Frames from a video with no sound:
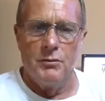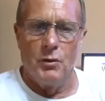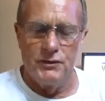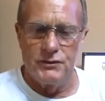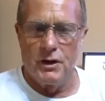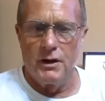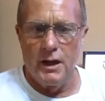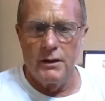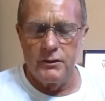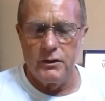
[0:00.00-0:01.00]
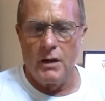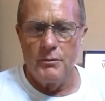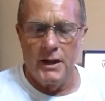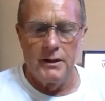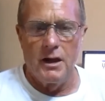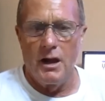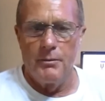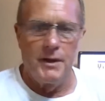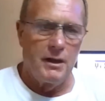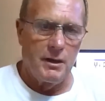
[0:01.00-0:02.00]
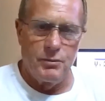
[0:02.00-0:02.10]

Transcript: But we start out at the main compound.